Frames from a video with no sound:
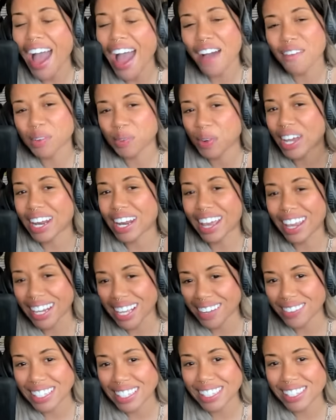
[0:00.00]
I haven't read
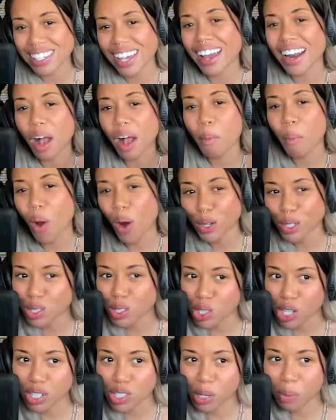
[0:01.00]
any of this yet. I'm already
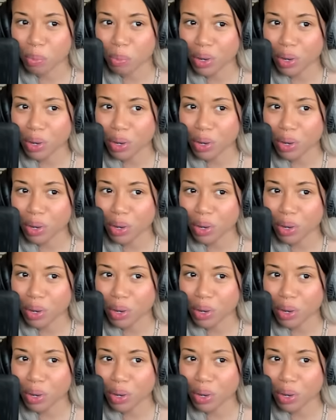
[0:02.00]
judging